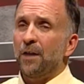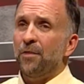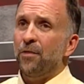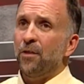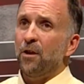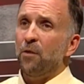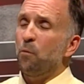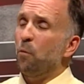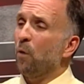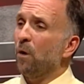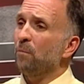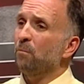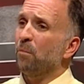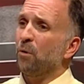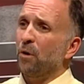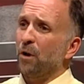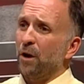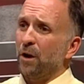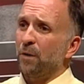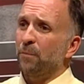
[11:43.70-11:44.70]
I think one
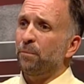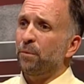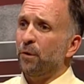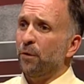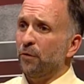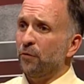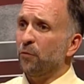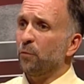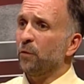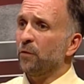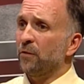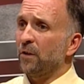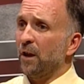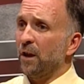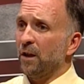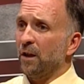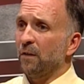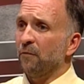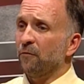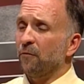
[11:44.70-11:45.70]
broad approach we're
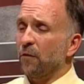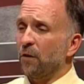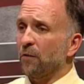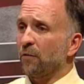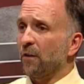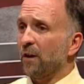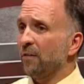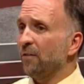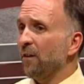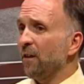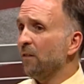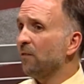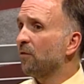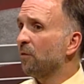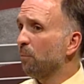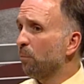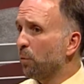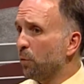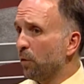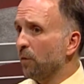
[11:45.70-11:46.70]
taking first, and I think
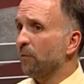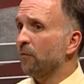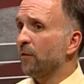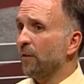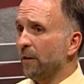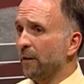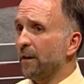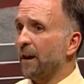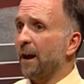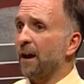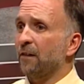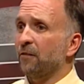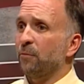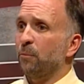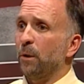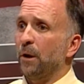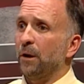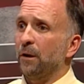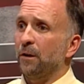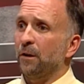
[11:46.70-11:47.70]
it's important for the
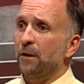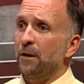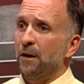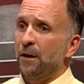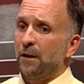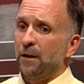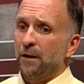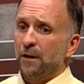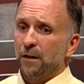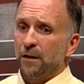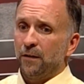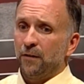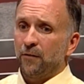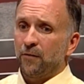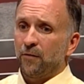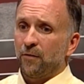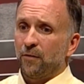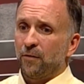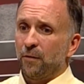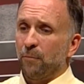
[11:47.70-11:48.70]
taxpayer,
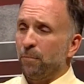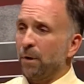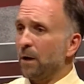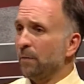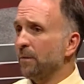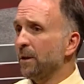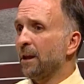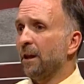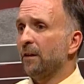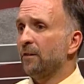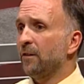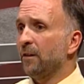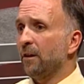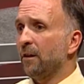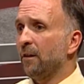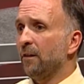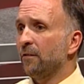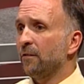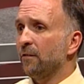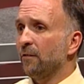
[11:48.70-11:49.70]
is the public
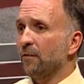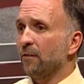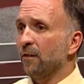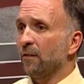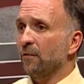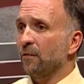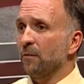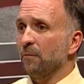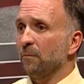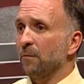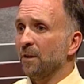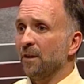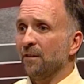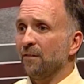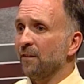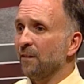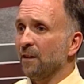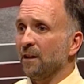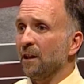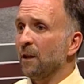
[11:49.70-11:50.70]
education system
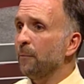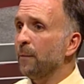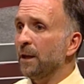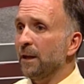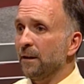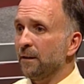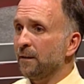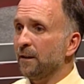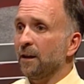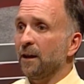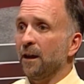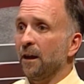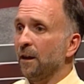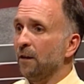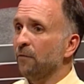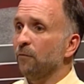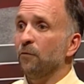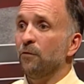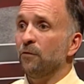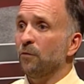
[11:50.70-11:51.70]
isn't limited to
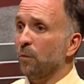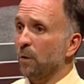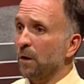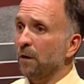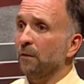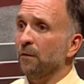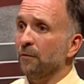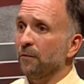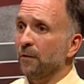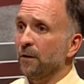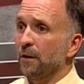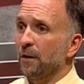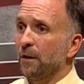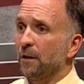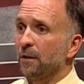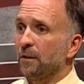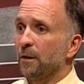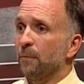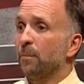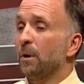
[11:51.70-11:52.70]
K through 12.
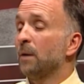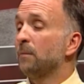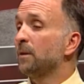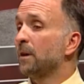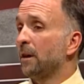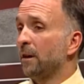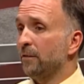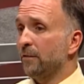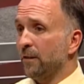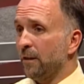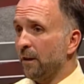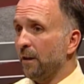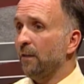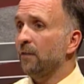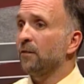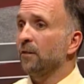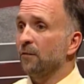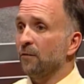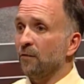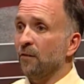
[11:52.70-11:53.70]
The public
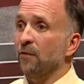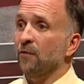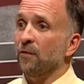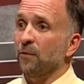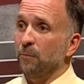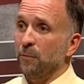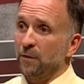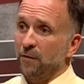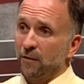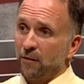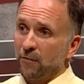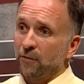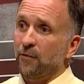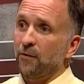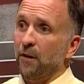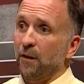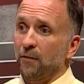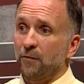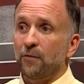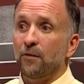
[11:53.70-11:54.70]
education system in this
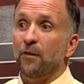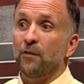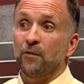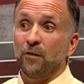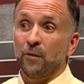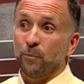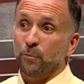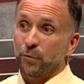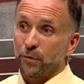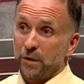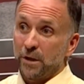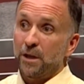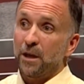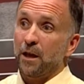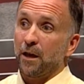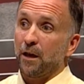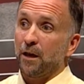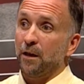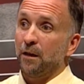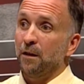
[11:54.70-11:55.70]
state starts at
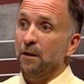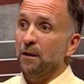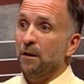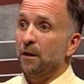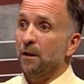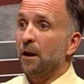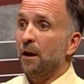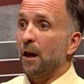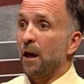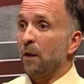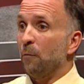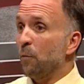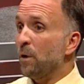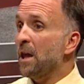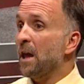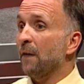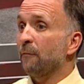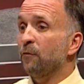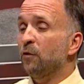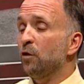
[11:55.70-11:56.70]
pre-K, and we
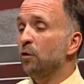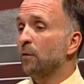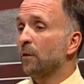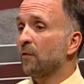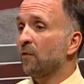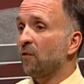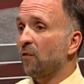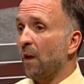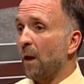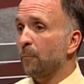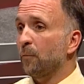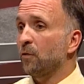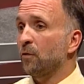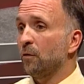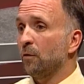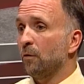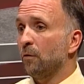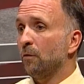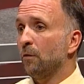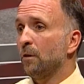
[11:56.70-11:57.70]
have two
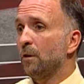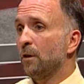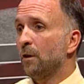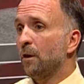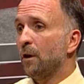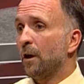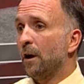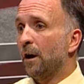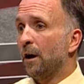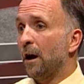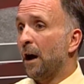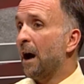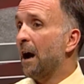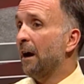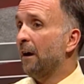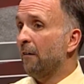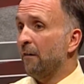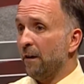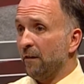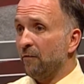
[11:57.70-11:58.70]
exceptional
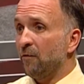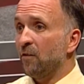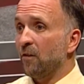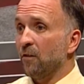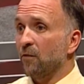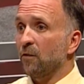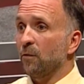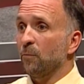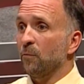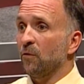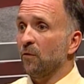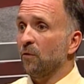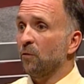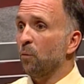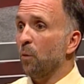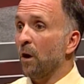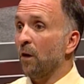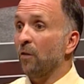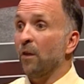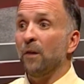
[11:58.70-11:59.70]
higher ed systems as
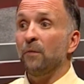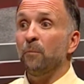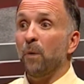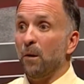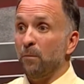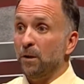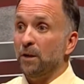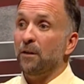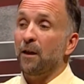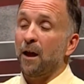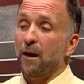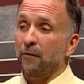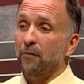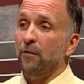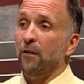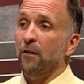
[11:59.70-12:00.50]
well that public tax